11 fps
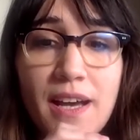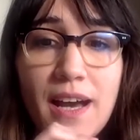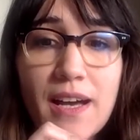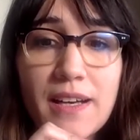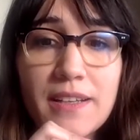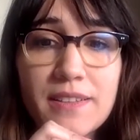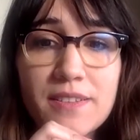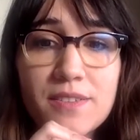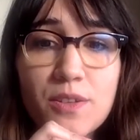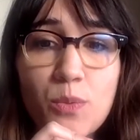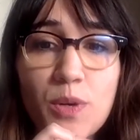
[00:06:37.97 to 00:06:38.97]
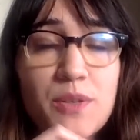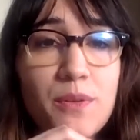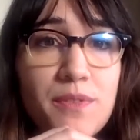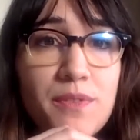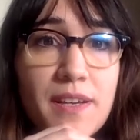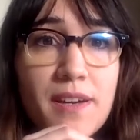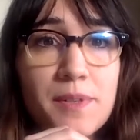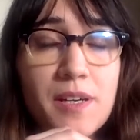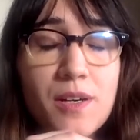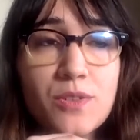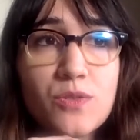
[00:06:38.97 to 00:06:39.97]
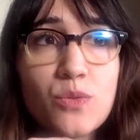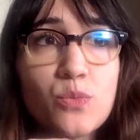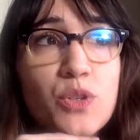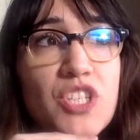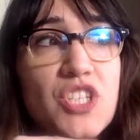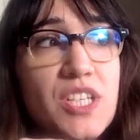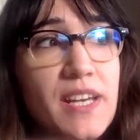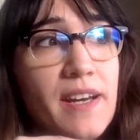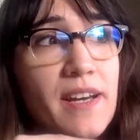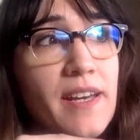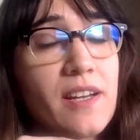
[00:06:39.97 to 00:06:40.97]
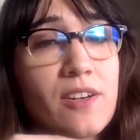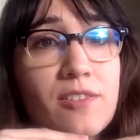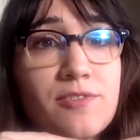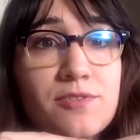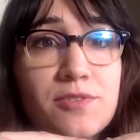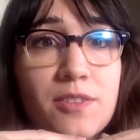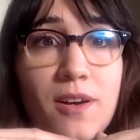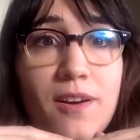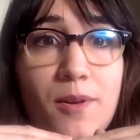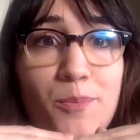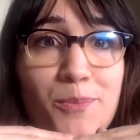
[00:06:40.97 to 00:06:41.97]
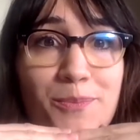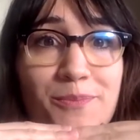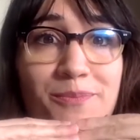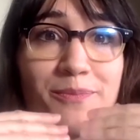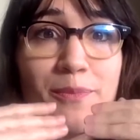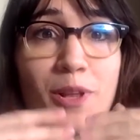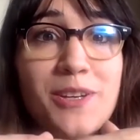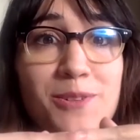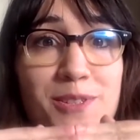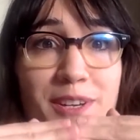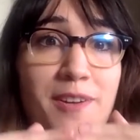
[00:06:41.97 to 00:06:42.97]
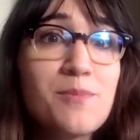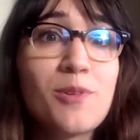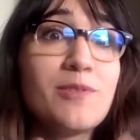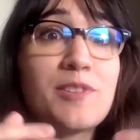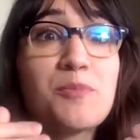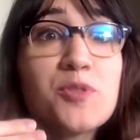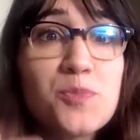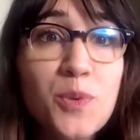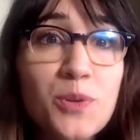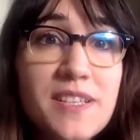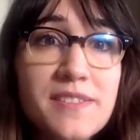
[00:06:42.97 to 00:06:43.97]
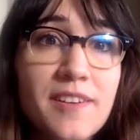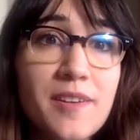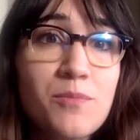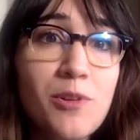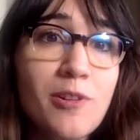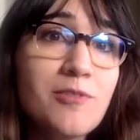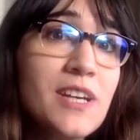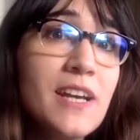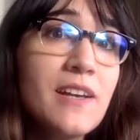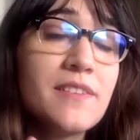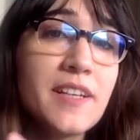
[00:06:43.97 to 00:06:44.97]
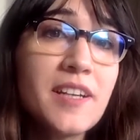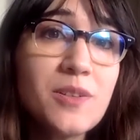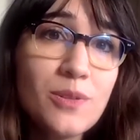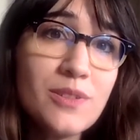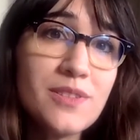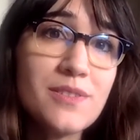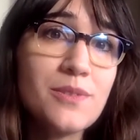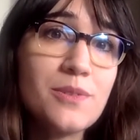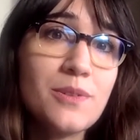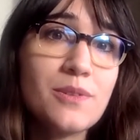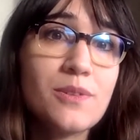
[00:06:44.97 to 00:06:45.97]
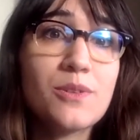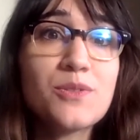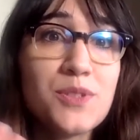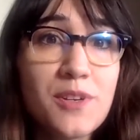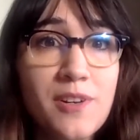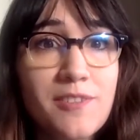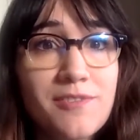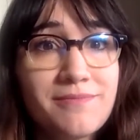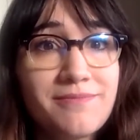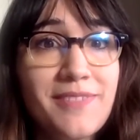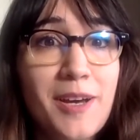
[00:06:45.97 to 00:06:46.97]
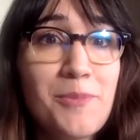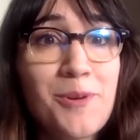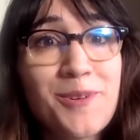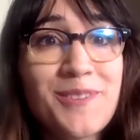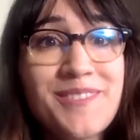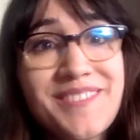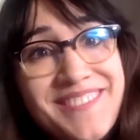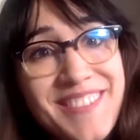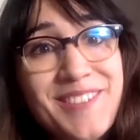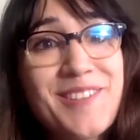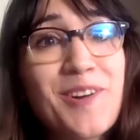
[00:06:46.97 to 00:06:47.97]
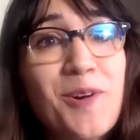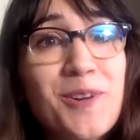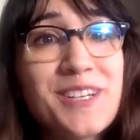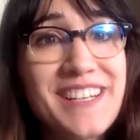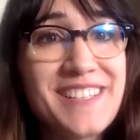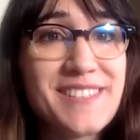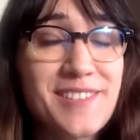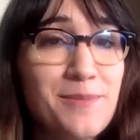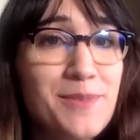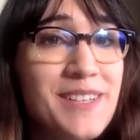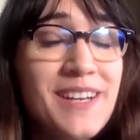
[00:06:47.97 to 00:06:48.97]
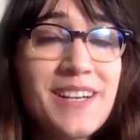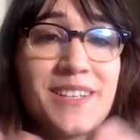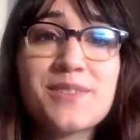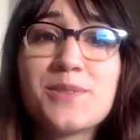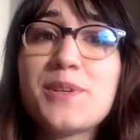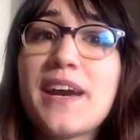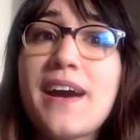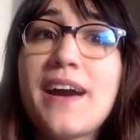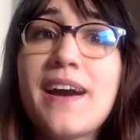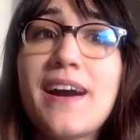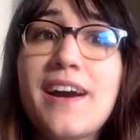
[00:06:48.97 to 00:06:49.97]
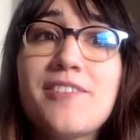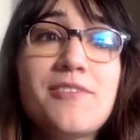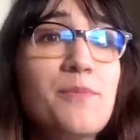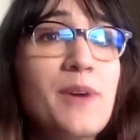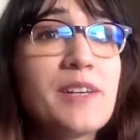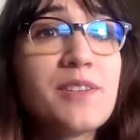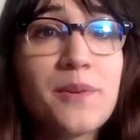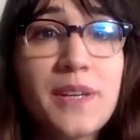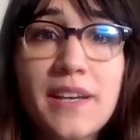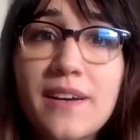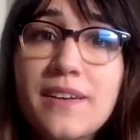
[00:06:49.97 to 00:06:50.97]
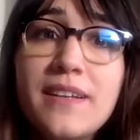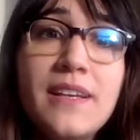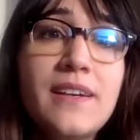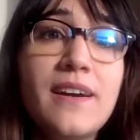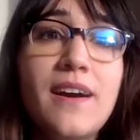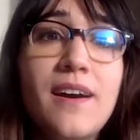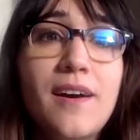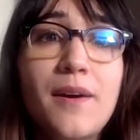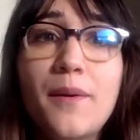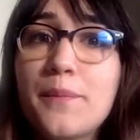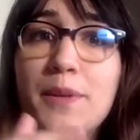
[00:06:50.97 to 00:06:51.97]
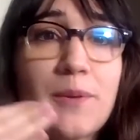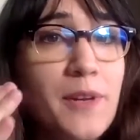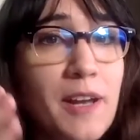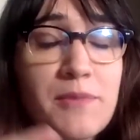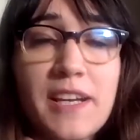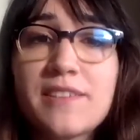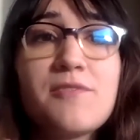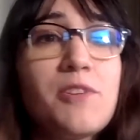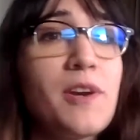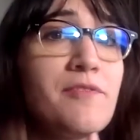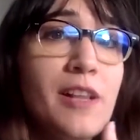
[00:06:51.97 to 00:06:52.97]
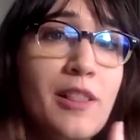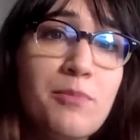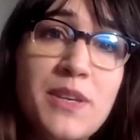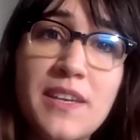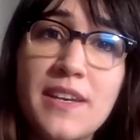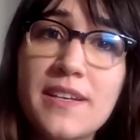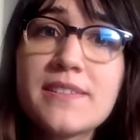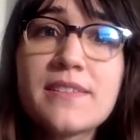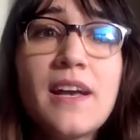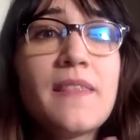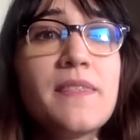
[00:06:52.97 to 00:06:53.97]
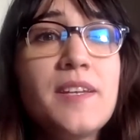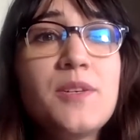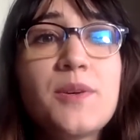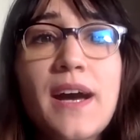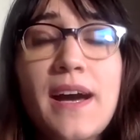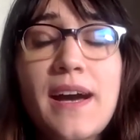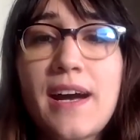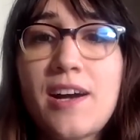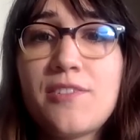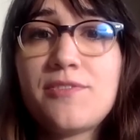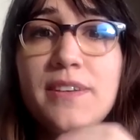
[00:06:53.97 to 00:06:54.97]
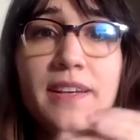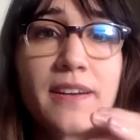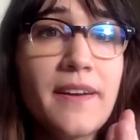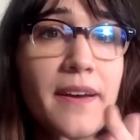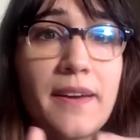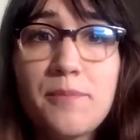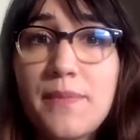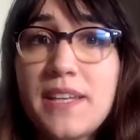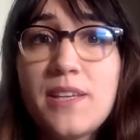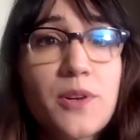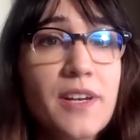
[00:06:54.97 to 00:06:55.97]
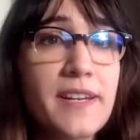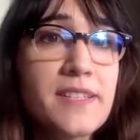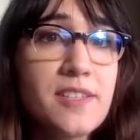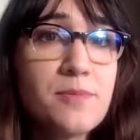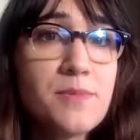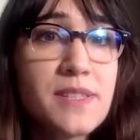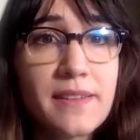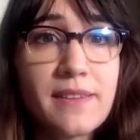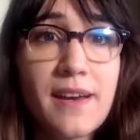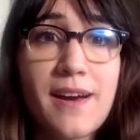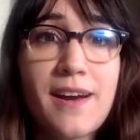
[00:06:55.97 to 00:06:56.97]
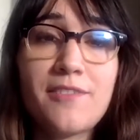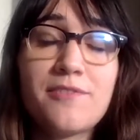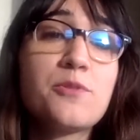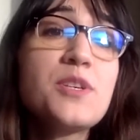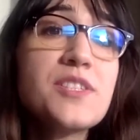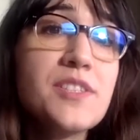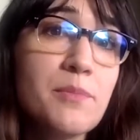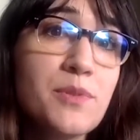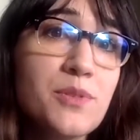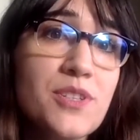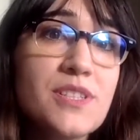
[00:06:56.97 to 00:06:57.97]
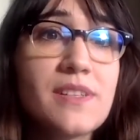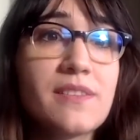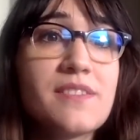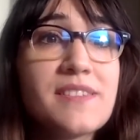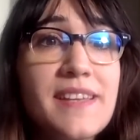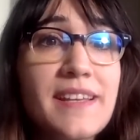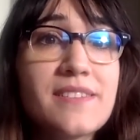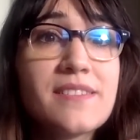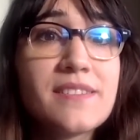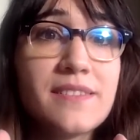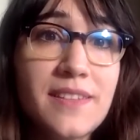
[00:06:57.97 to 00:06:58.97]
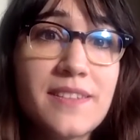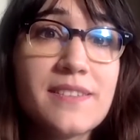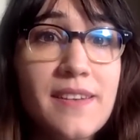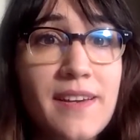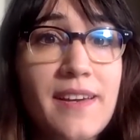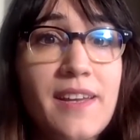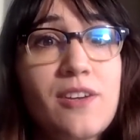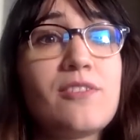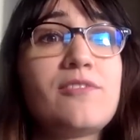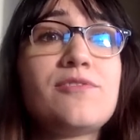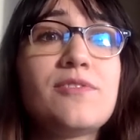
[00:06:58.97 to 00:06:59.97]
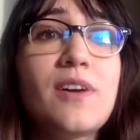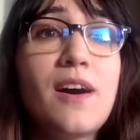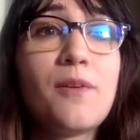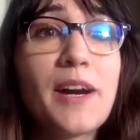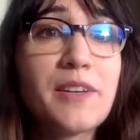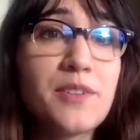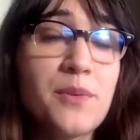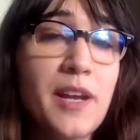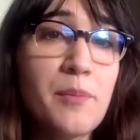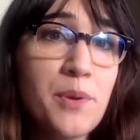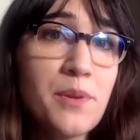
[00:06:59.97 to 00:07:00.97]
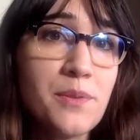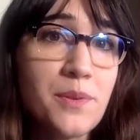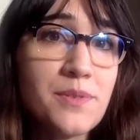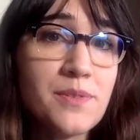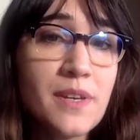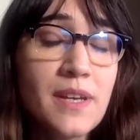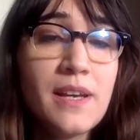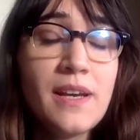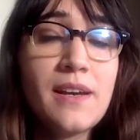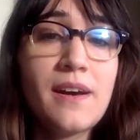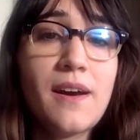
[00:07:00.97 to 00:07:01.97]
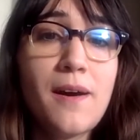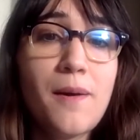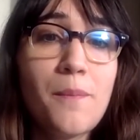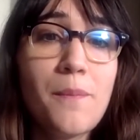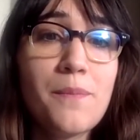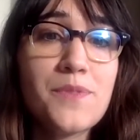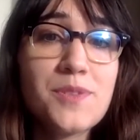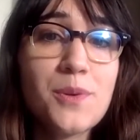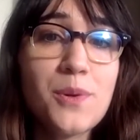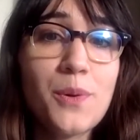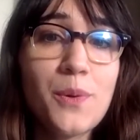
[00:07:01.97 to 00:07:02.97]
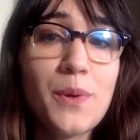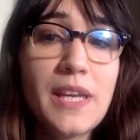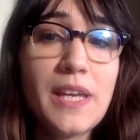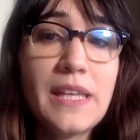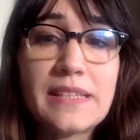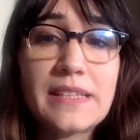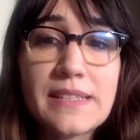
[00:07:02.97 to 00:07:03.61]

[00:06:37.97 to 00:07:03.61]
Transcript: And when you think about which kind of molecules are involved, which proteins are involved, they are also conserved among, you know, organisms. So you have bacteria, you know, gram-negative, you have LPS, then you have many organisms that have receptors that sense this kind of bacteria products. So in that